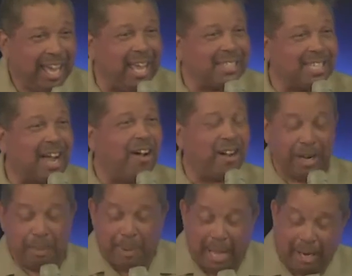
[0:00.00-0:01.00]
talking
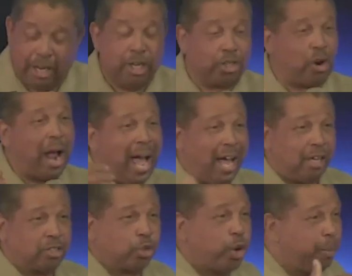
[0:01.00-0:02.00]
about trials,
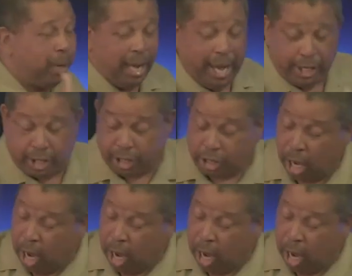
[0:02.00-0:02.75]
tribulations,